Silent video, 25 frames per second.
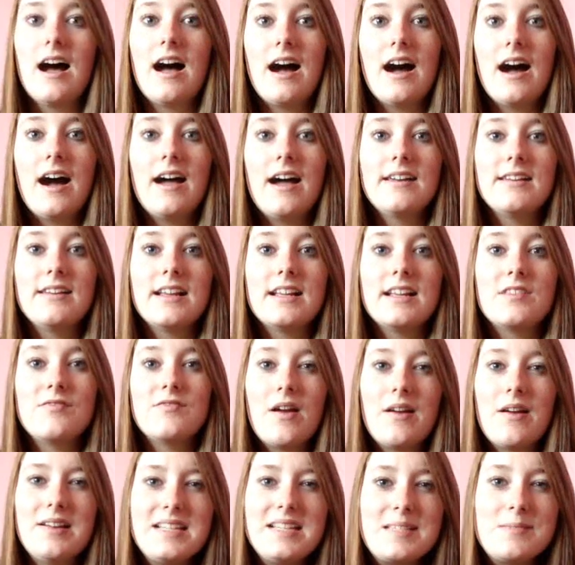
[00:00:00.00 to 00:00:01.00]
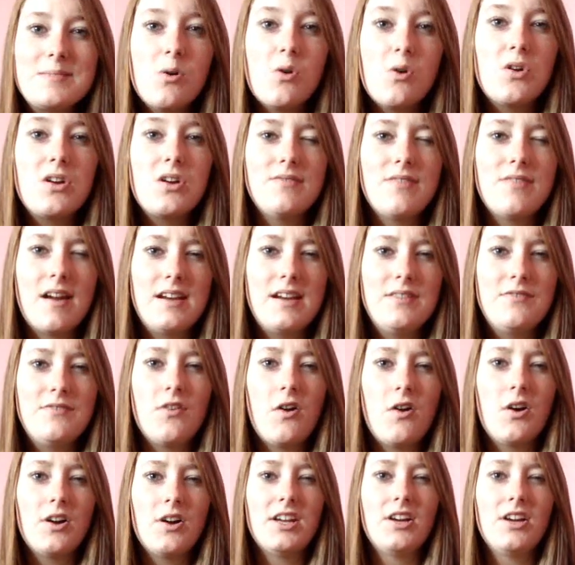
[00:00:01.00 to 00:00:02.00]
And it's very smoky, very
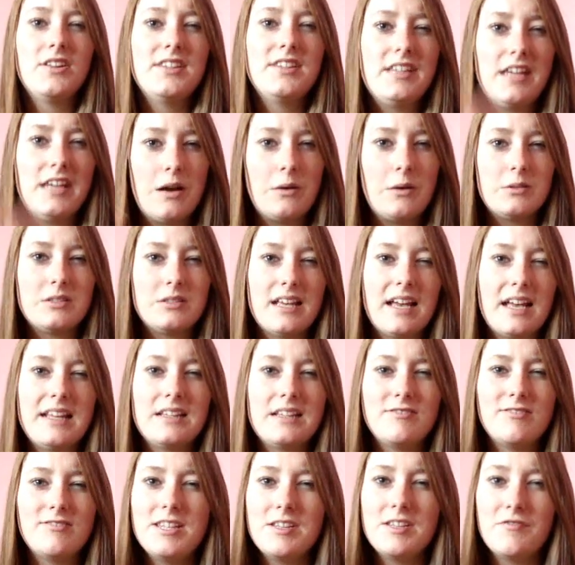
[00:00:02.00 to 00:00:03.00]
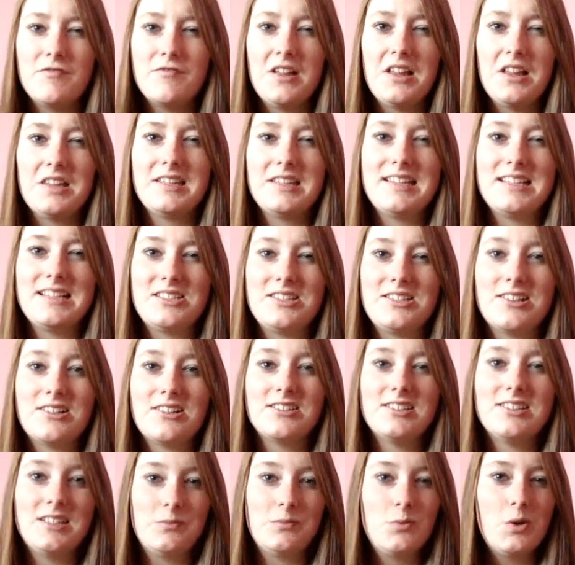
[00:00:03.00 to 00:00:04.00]
foggy on the outside. It's really filthy and
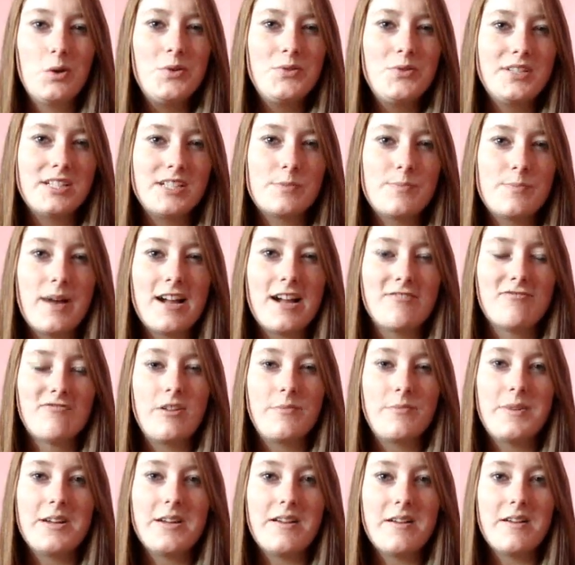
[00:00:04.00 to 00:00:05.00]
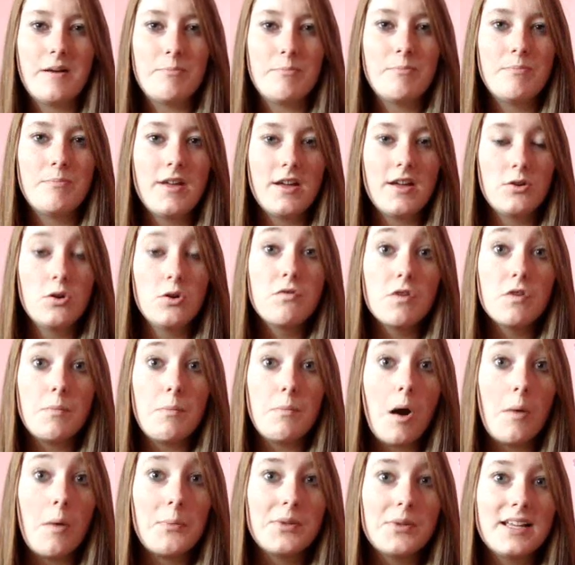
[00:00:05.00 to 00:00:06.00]
dirty, and what you'd expect from an
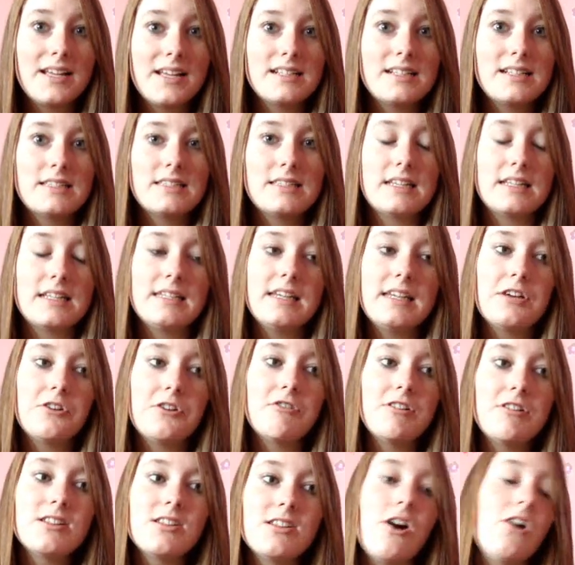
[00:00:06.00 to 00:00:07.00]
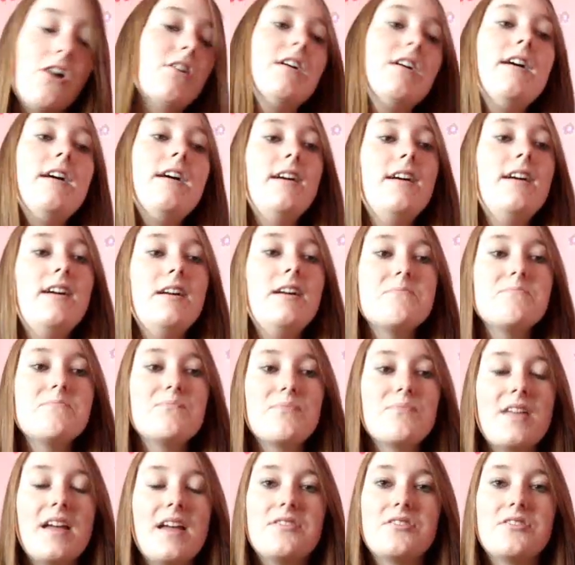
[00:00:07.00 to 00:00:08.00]
overpopulated city in gridlock.
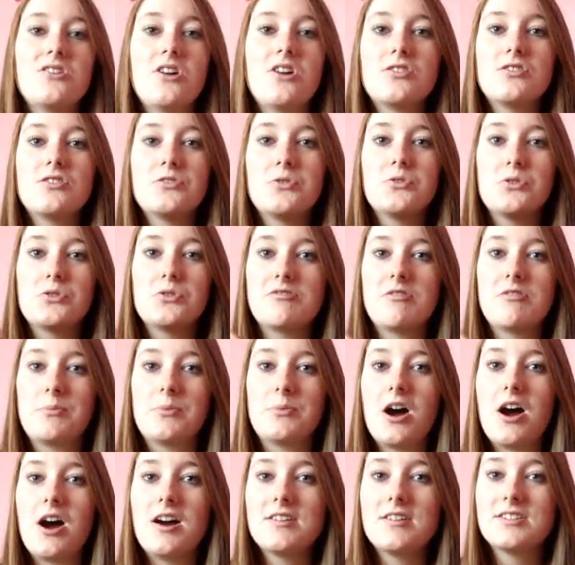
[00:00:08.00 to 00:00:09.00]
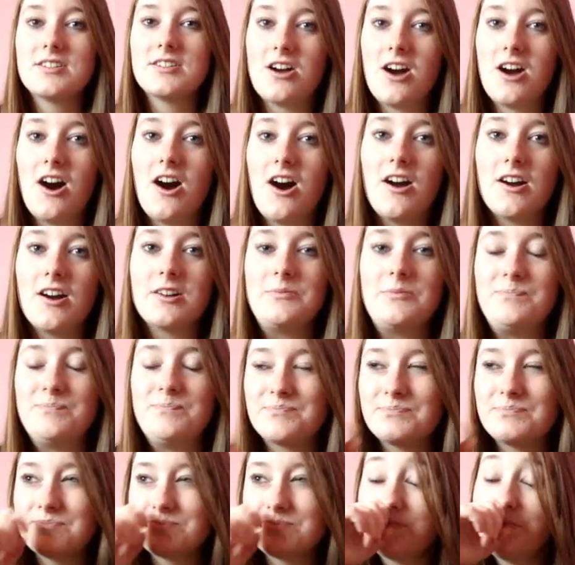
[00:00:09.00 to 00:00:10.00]
And the Doctor goes from car to car,
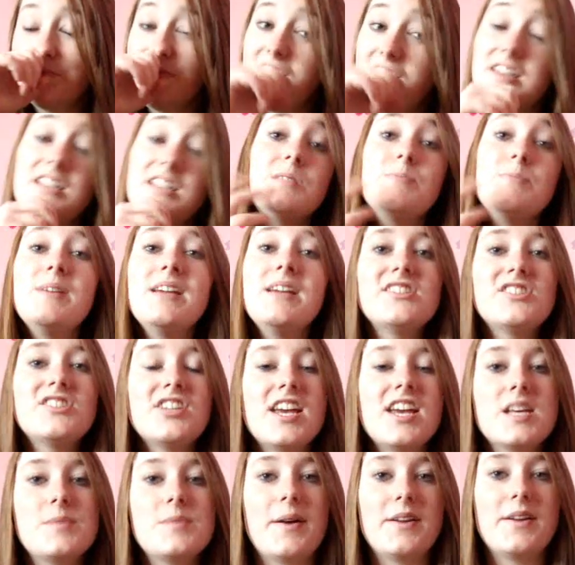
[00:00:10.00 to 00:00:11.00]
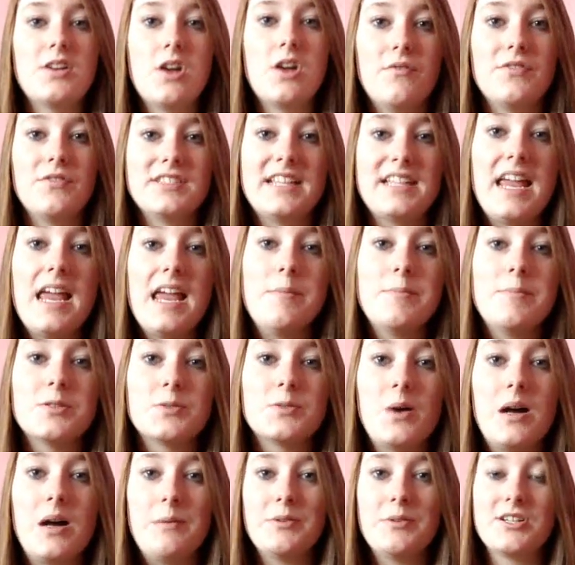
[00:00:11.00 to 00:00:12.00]
and he's being chased by Novice Hame
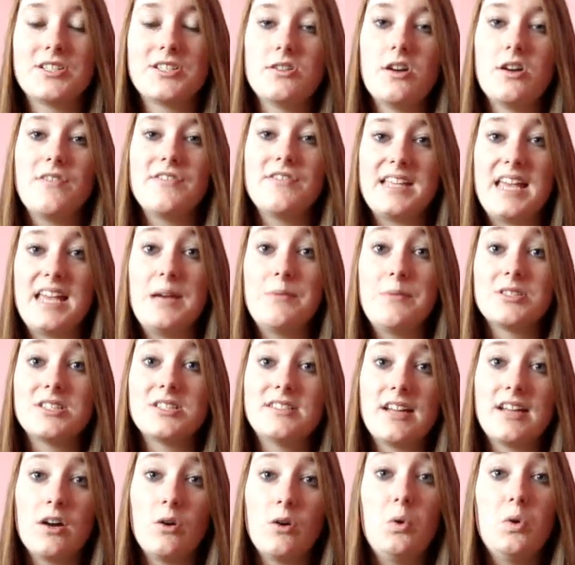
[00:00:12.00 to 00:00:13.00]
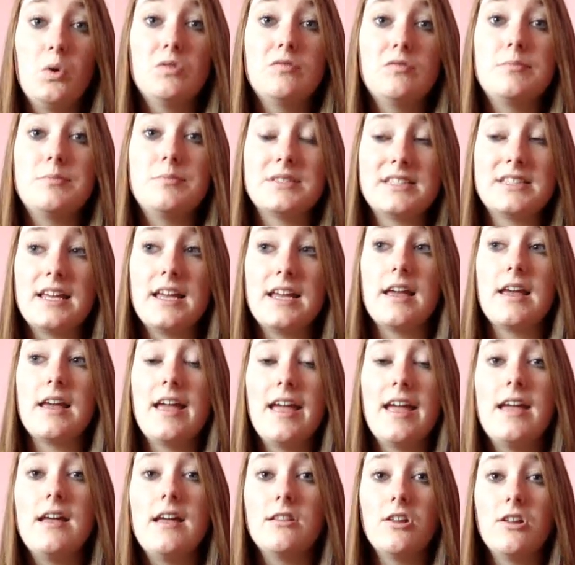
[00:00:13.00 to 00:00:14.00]
as well, because Novice Hame wants to get hold of him to say,
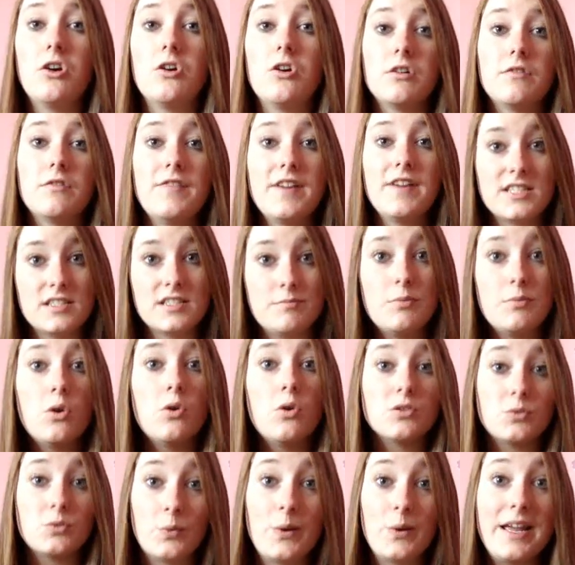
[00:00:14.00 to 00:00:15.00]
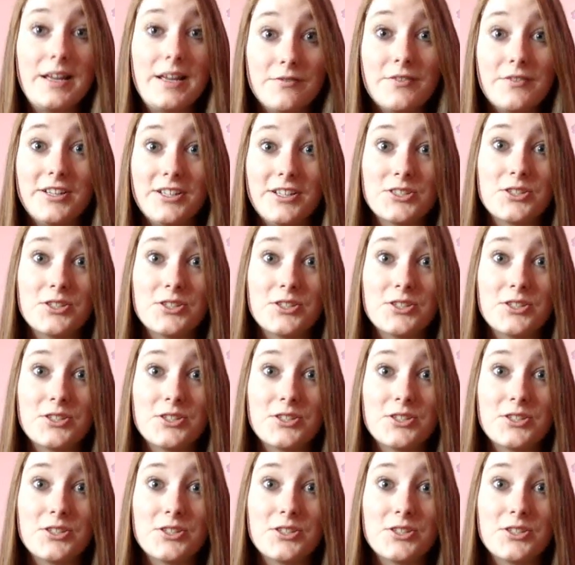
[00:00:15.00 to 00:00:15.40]
hey look, Face of Boe is waiting for